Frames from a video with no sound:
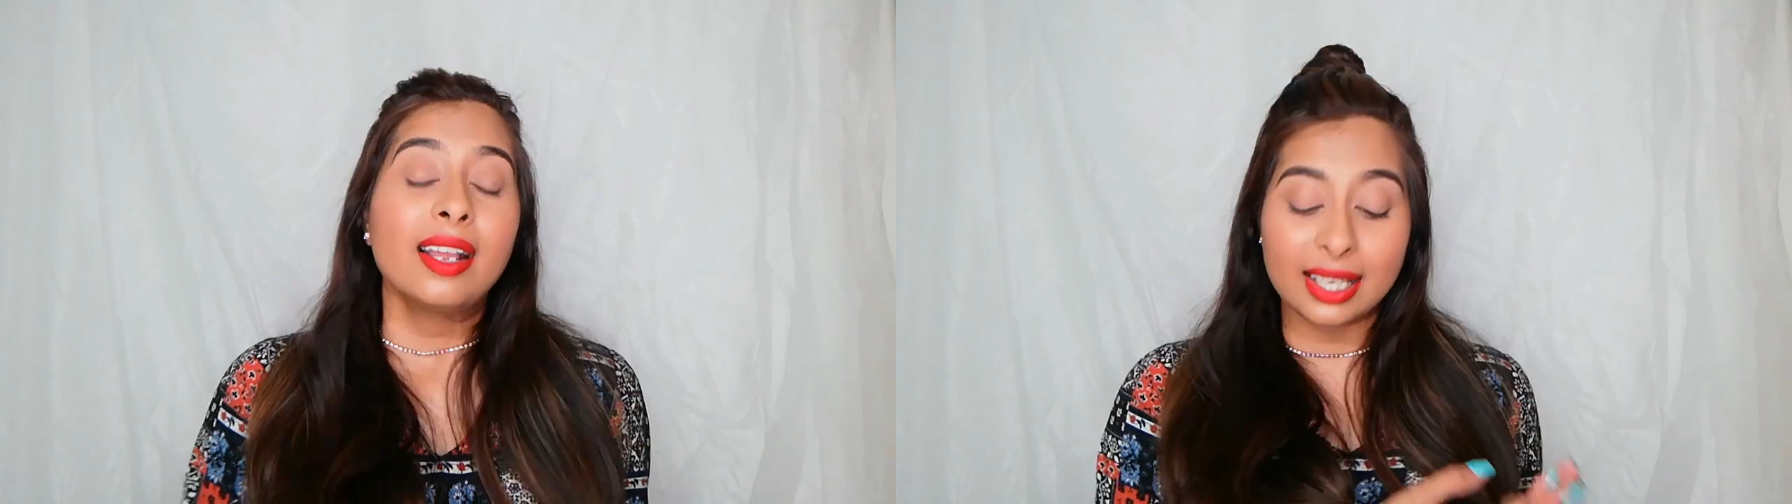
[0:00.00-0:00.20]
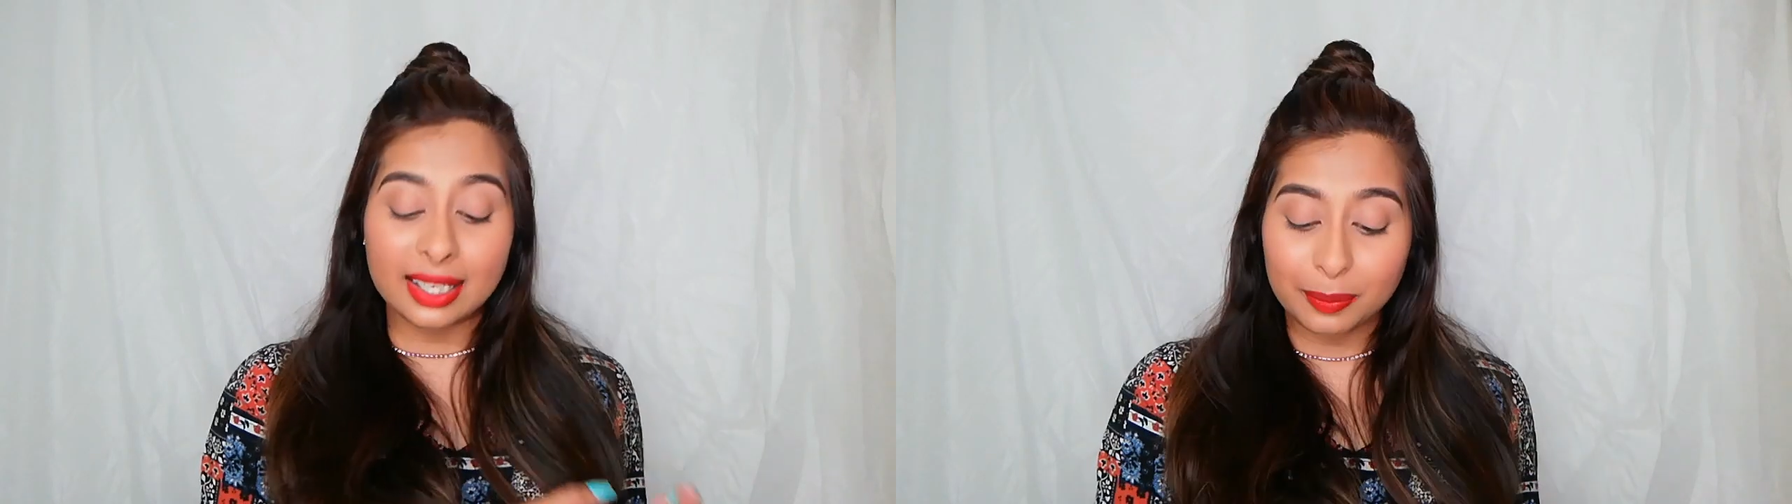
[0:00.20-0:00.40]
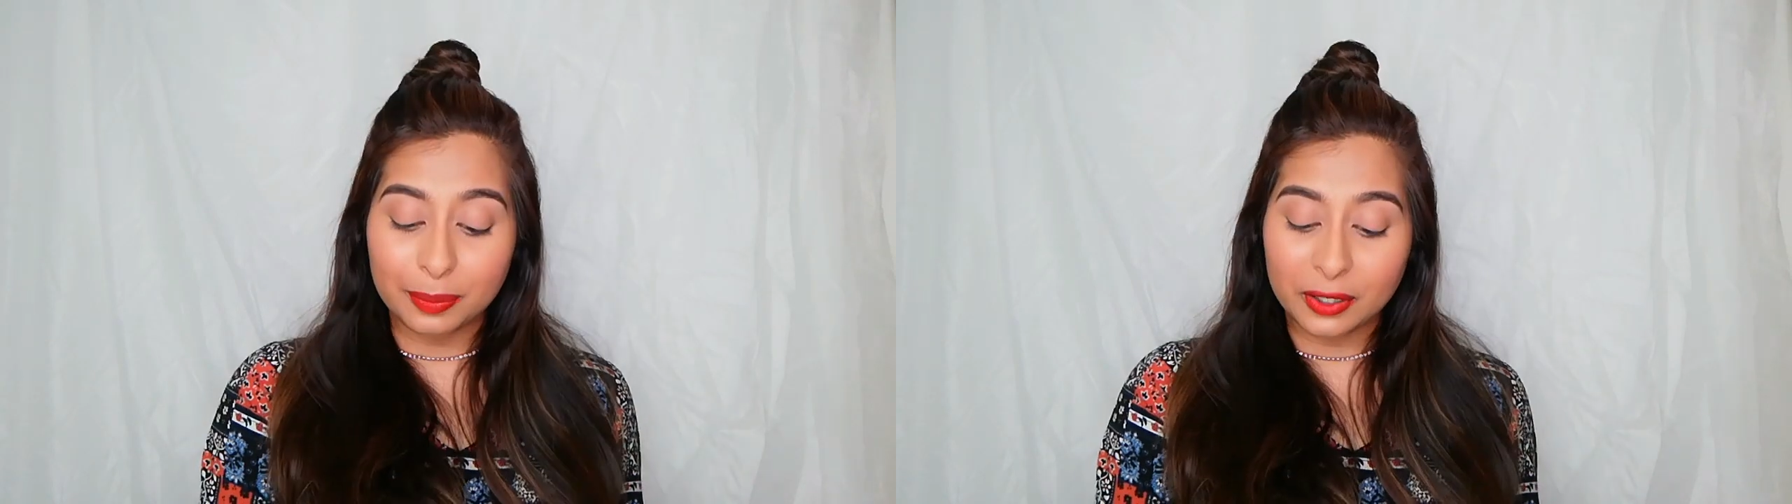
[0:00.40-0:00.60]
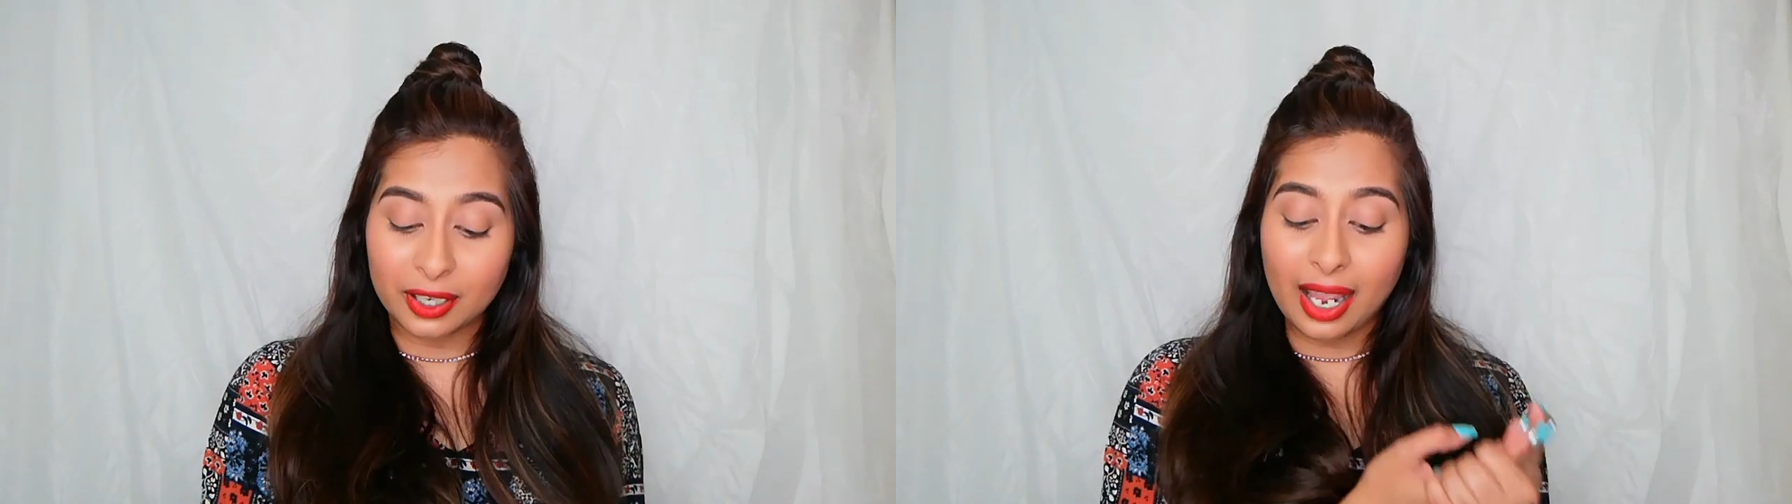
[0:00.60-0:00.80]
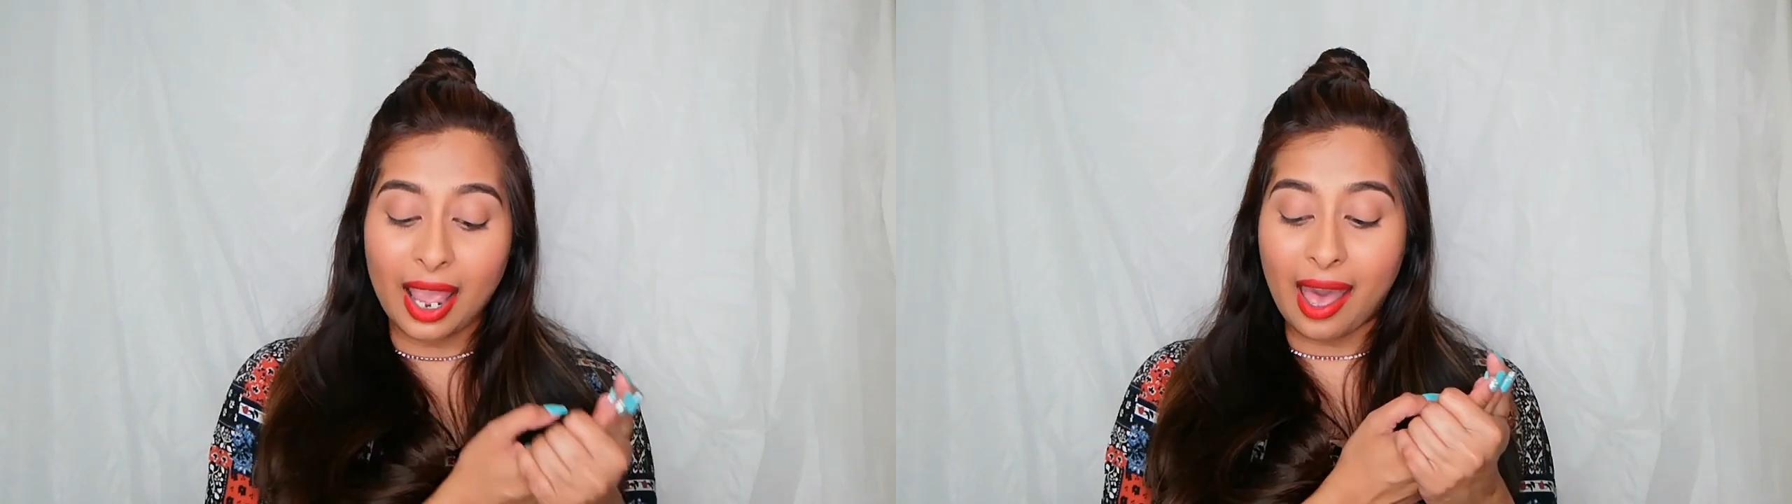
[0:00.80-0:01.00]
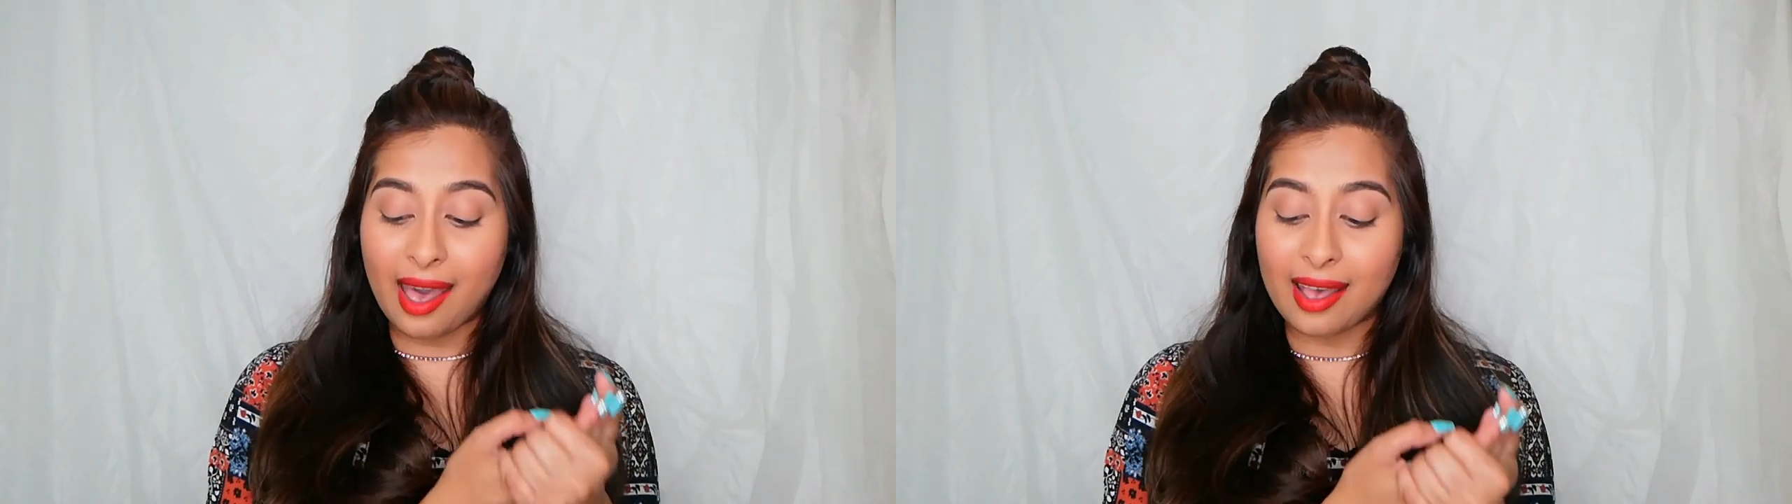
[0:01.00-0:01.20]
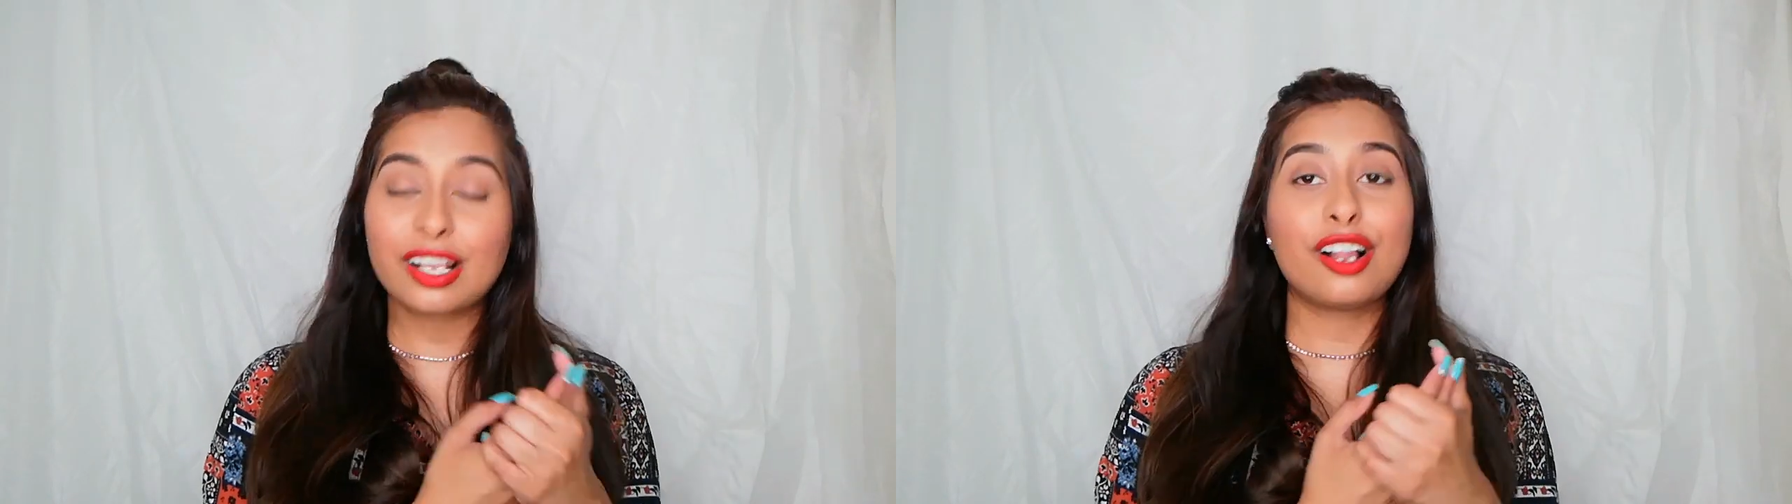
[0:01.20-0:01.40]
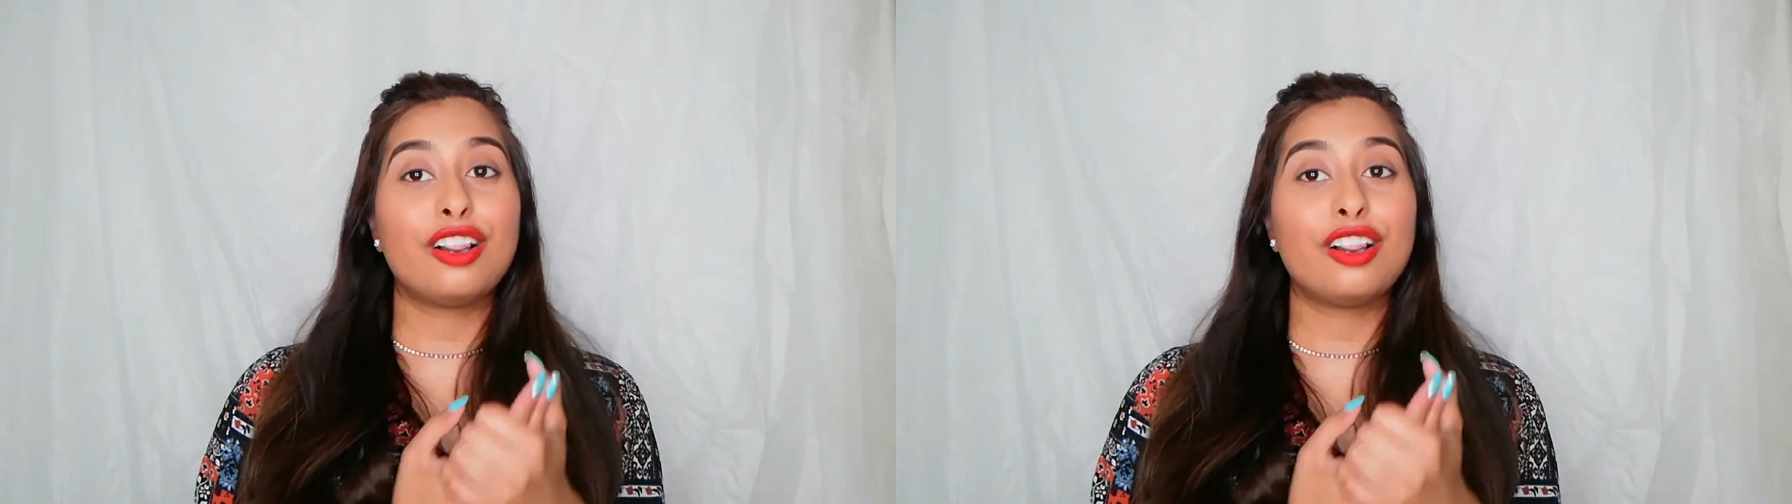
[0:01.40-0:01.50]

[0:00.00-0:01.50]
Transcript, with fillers: Kiki Beauty has